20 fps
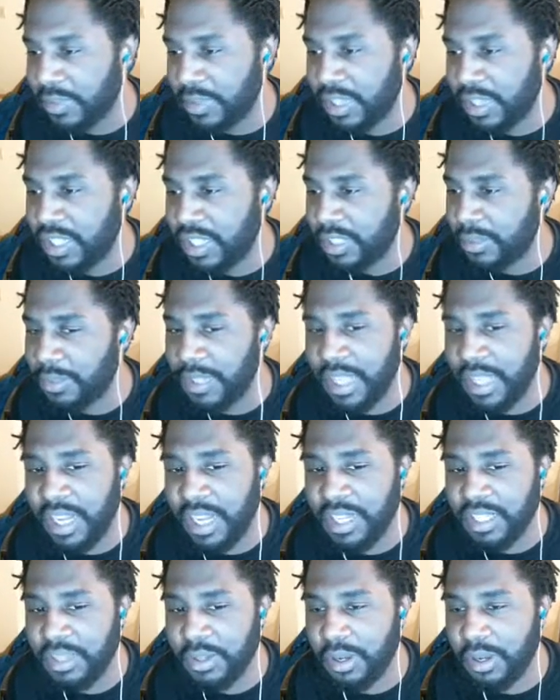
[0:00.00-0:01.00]
Wait, we
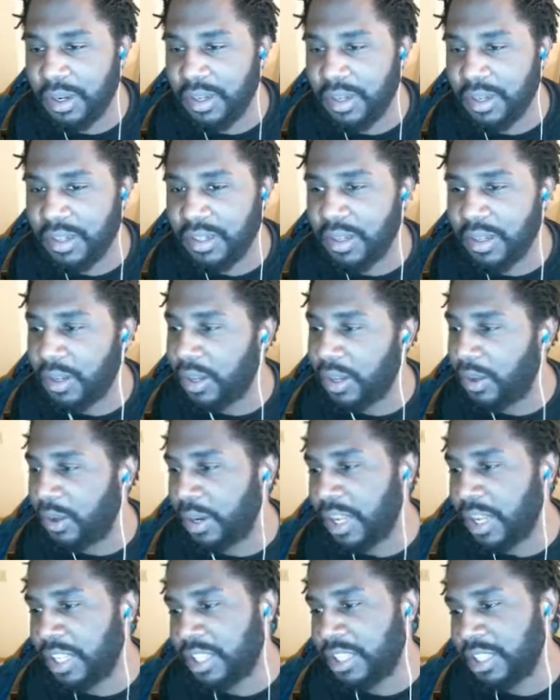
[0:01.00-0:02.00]
gotta start. No, no, no,
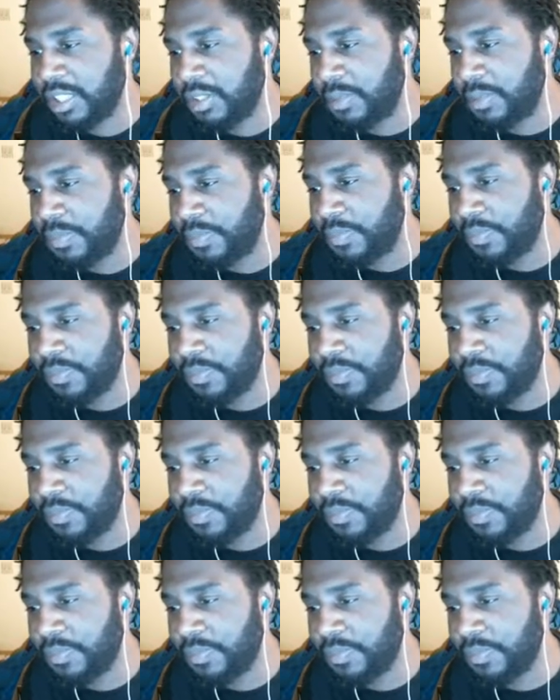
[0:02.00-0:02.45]
not you.